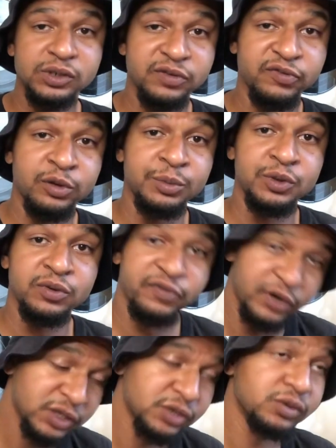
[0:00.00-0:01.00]
who was a former
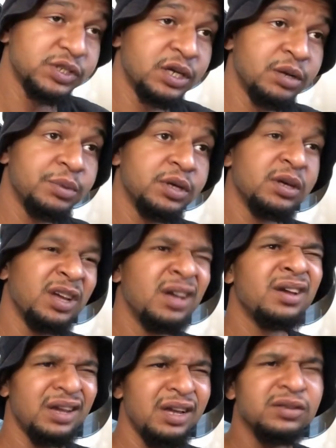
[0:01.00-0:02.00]
Universal champion,
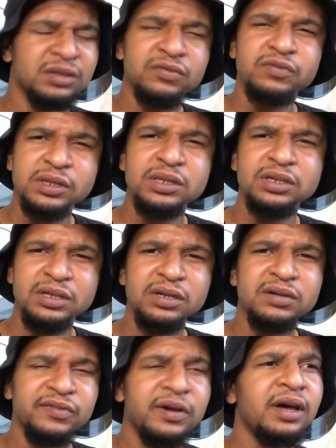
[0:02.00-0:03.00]
it'll look really
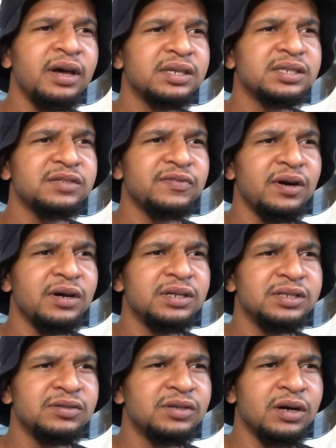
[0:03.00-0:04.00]
good for X as far
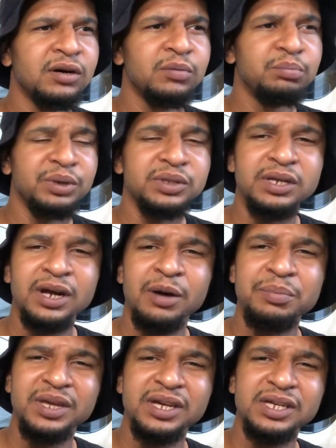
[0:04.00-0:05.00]
as, you know, building
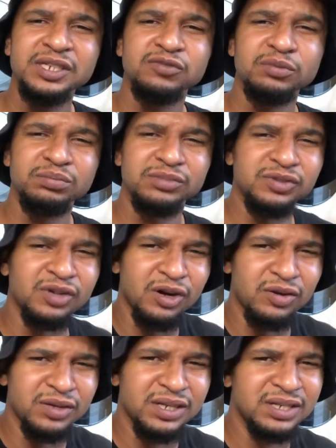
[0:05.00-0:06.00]
up his, you
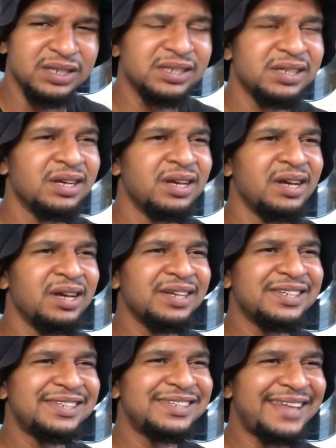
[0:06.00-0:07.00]
know, his
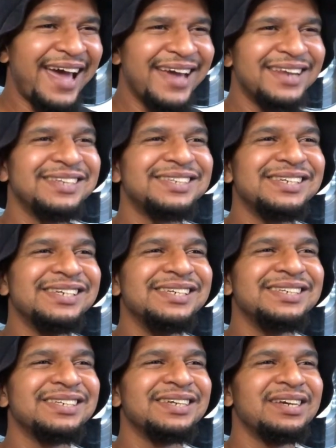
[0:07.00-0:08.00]
status,
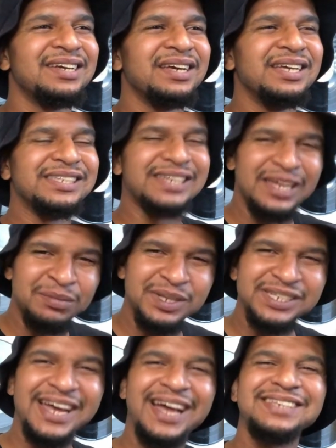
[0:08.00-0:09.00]
his
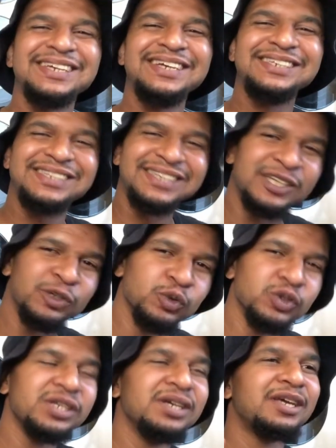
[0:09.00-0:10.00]
image as a
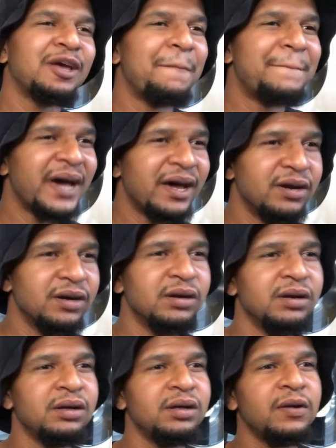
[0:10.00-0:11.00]
singles competitor.